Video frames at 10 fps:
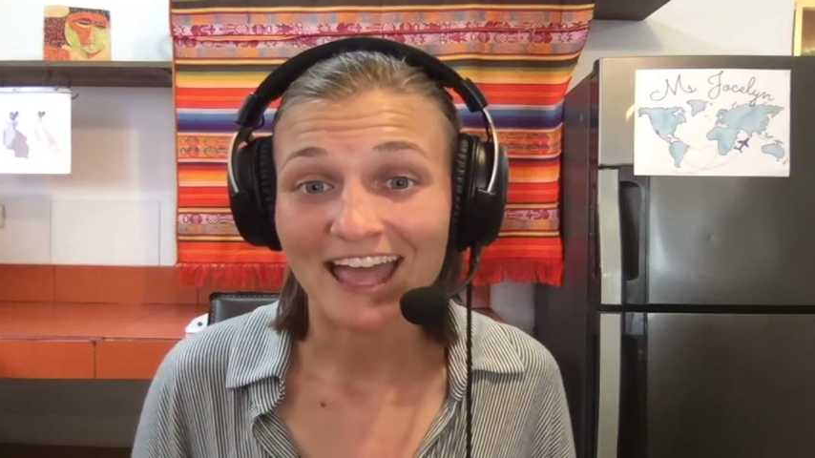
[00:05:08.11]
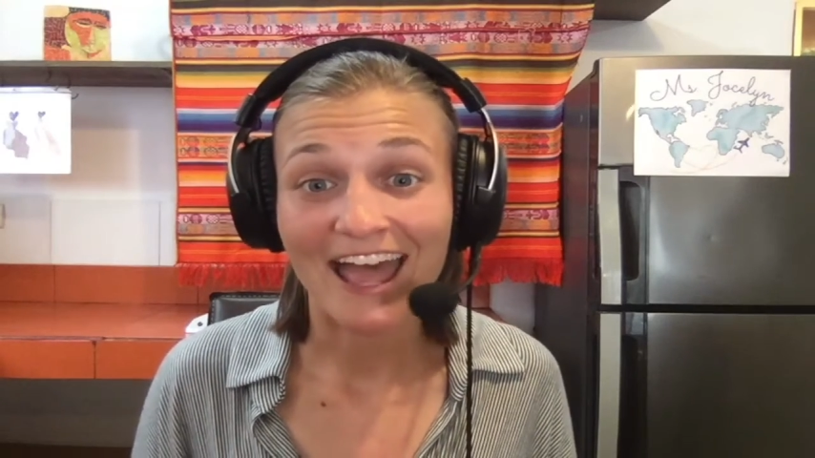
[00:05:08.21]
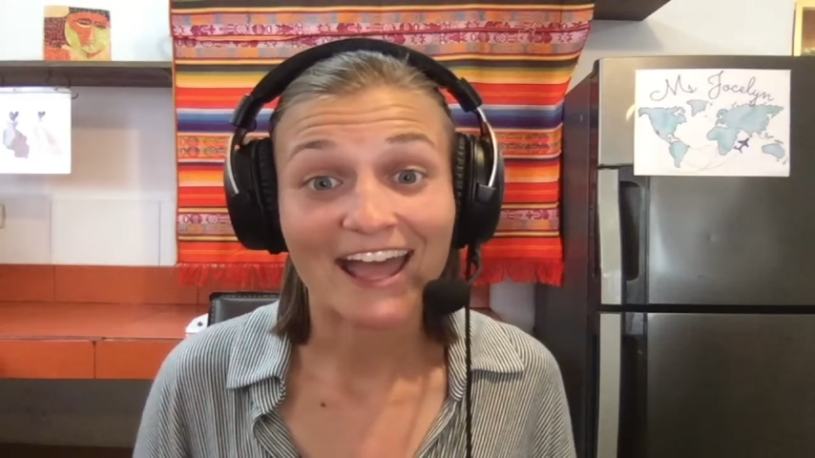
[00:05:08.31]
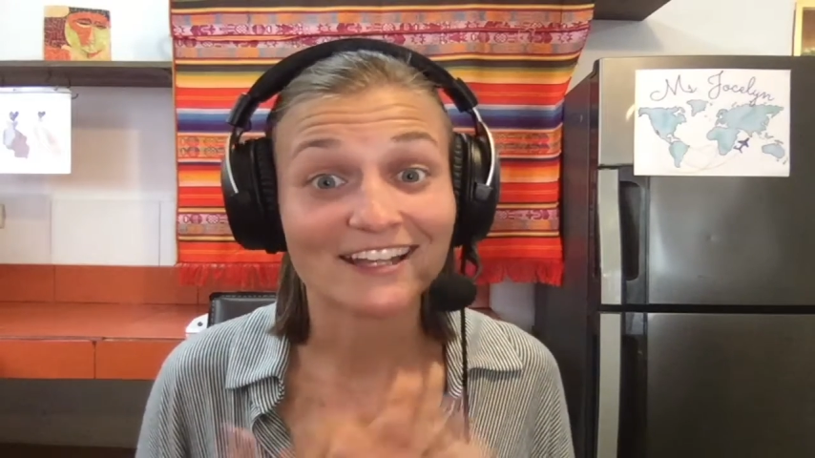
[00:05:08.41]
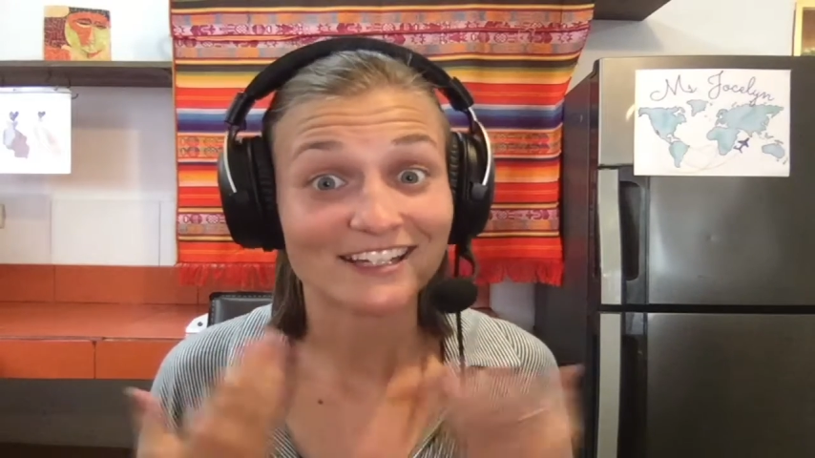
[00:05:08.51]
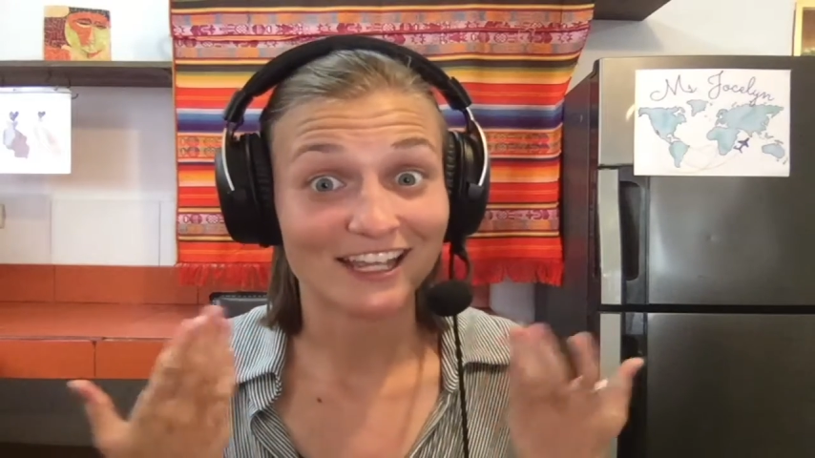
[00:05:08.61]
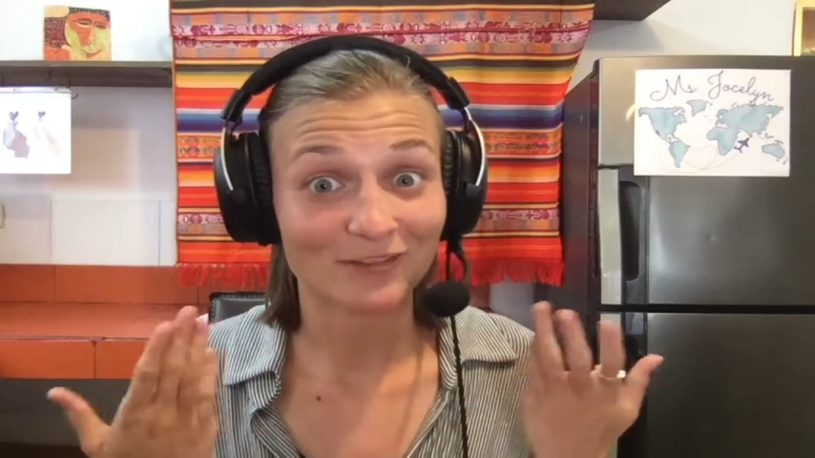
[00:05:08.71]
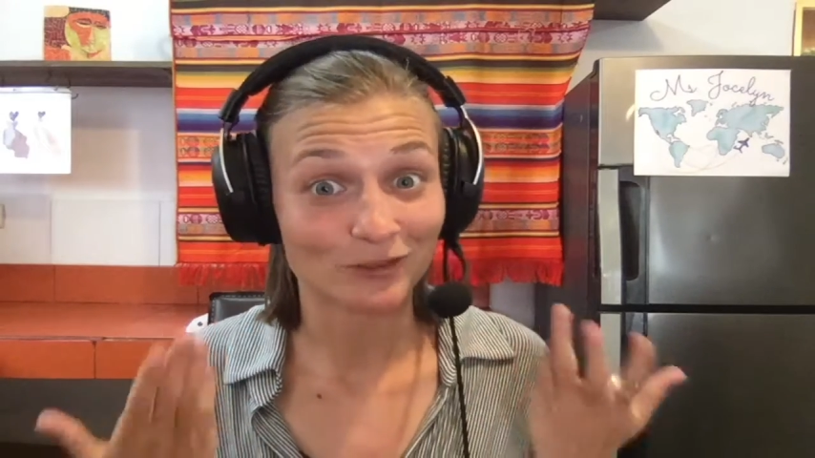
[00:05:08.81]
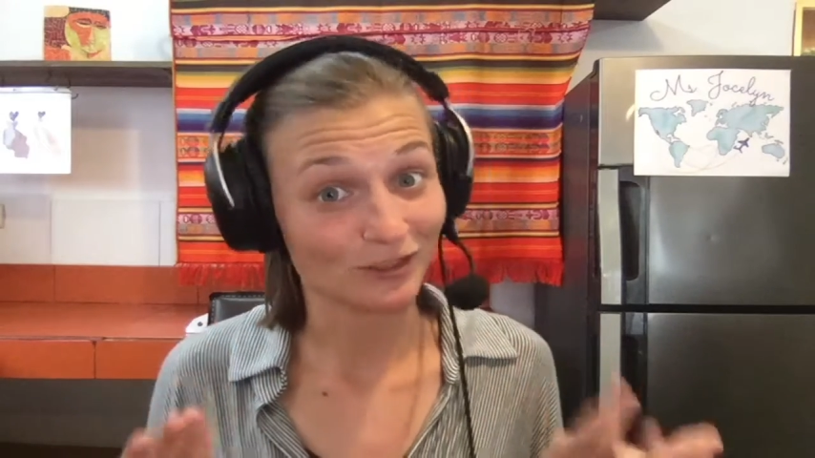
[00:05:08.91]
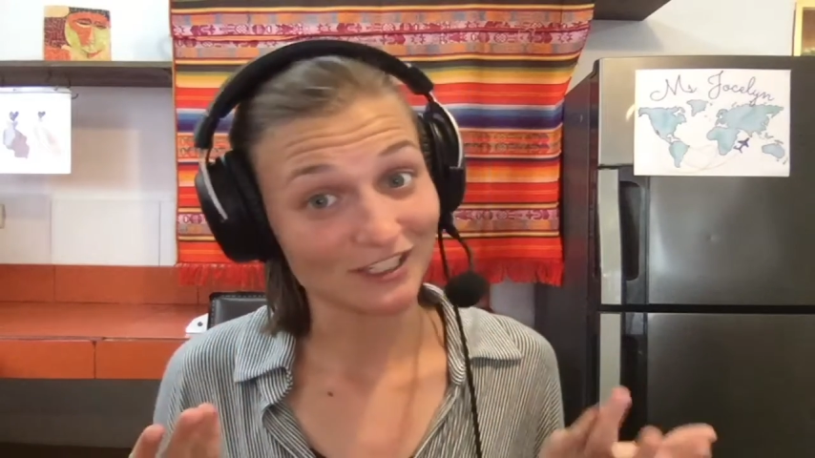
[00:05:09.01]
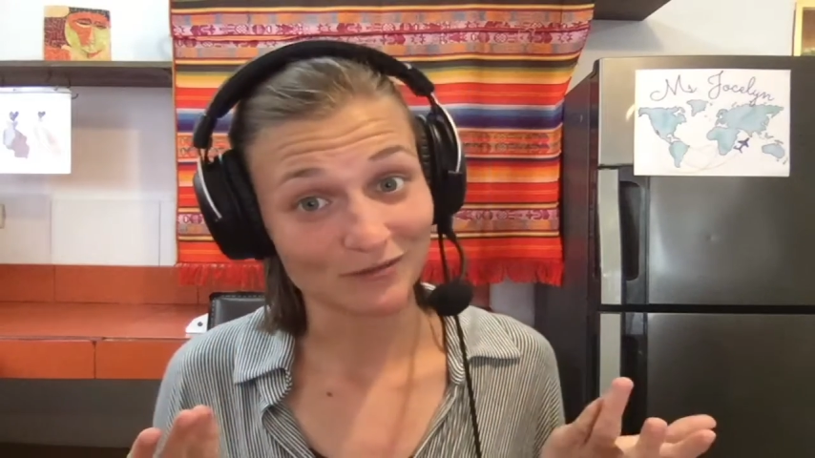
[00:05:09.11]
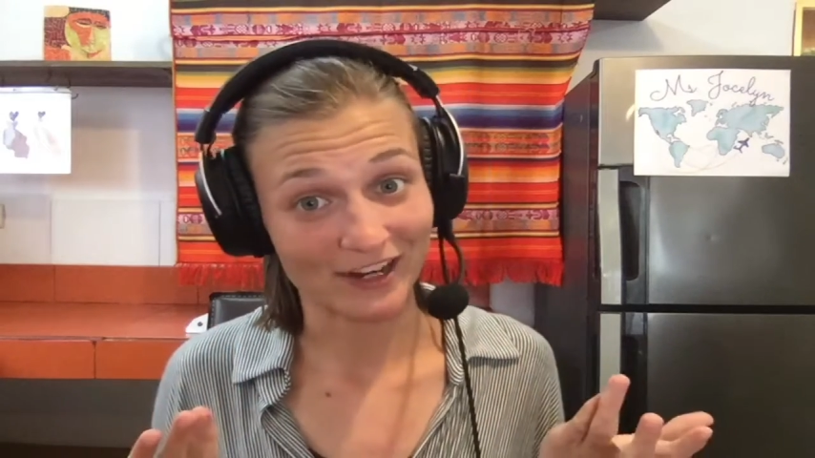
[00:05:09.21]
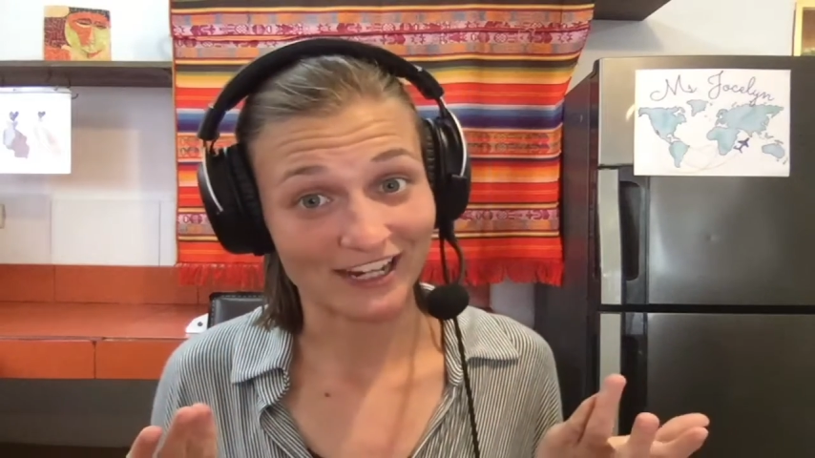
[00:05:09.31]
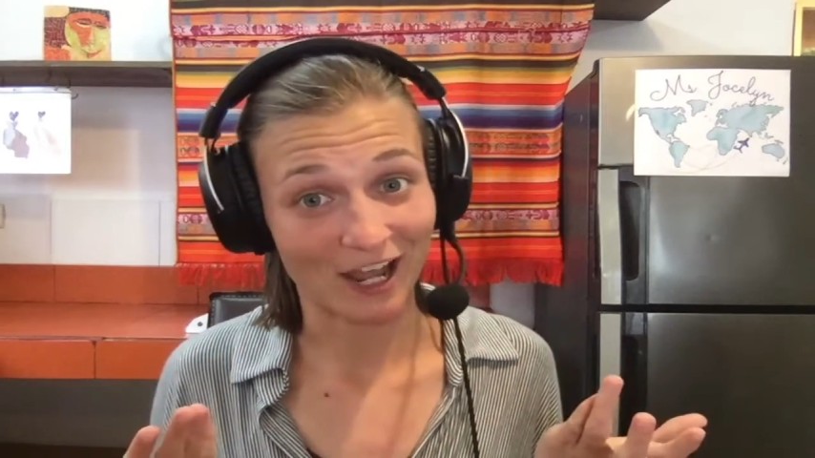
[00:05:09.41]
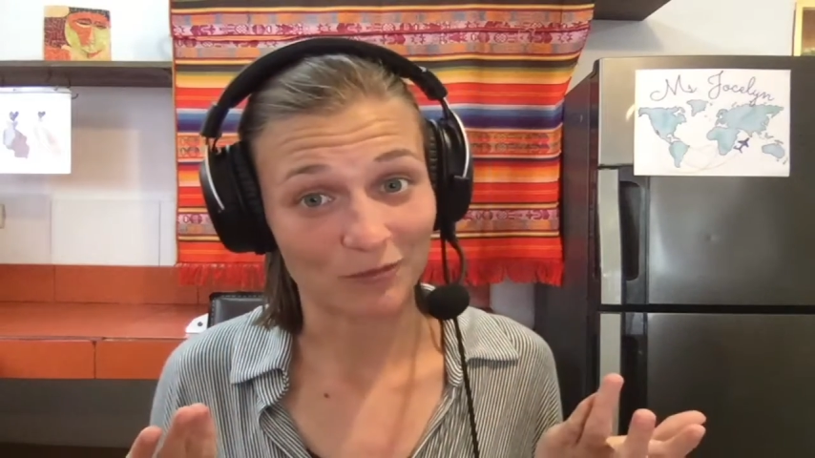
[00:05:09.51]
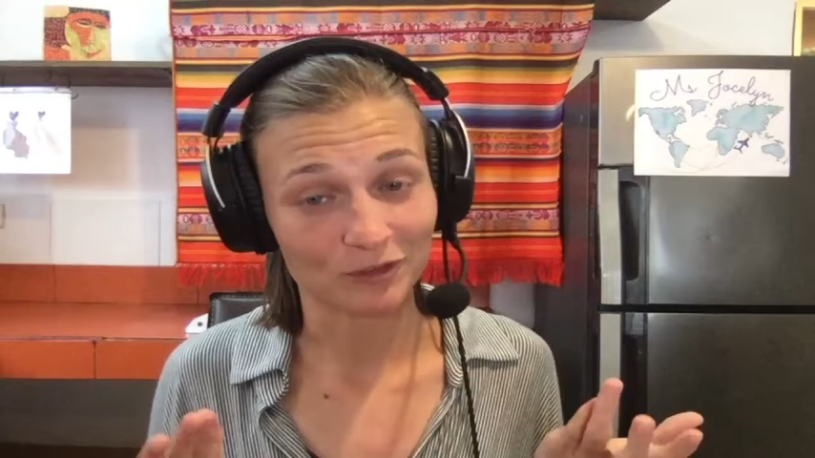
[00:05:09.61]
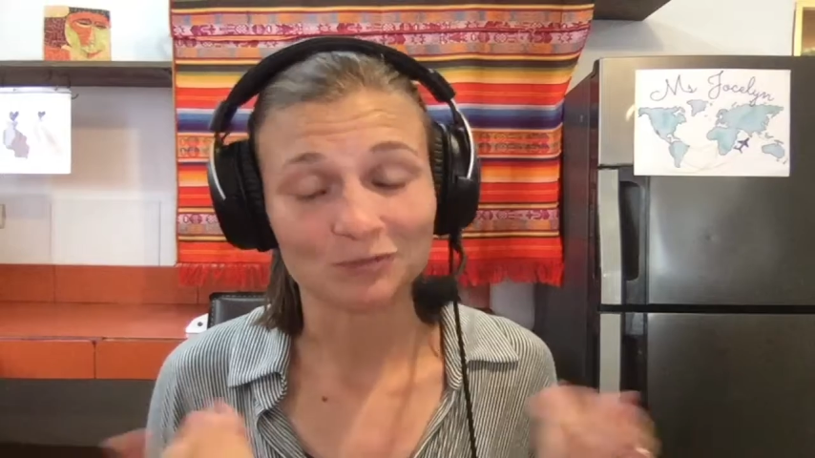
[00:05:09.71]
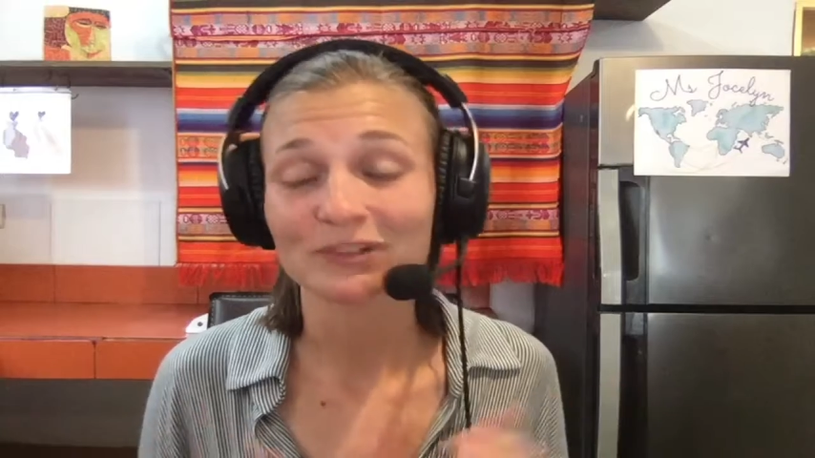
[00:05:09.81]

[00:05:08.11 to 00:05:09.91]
and if you did find it helpful,